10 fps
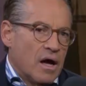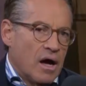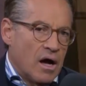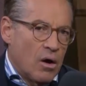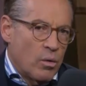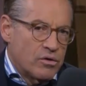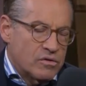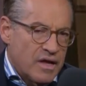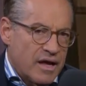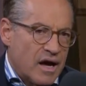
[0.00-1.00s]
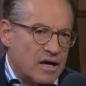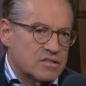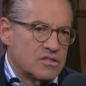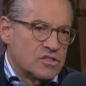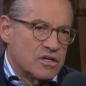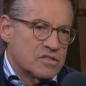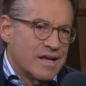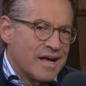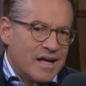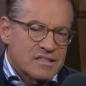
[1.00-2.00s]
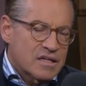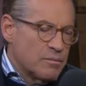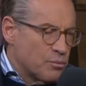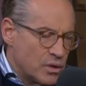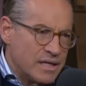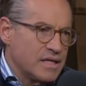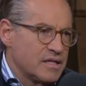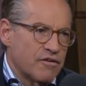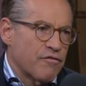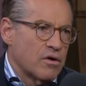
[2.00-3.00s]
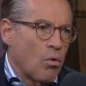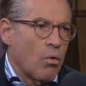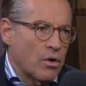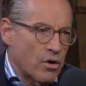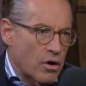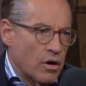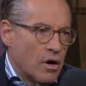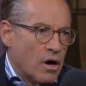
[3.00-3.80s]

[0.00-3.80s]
When you take hostages, it's a completely different order